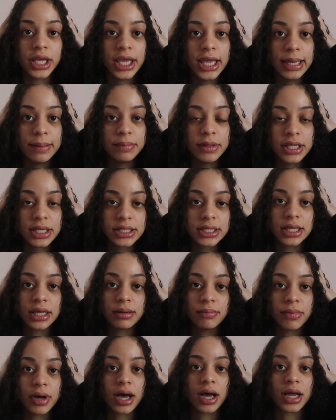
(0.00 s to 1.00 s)
Keep this
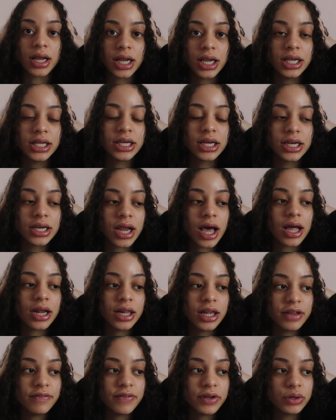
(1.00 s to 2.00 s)
in mind. He did not
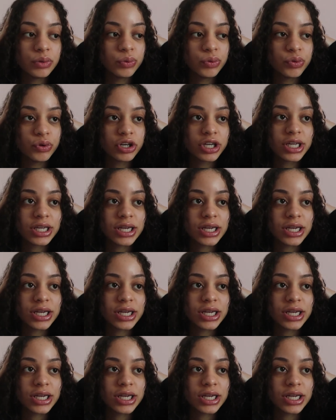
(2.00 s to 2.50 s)
live in New York.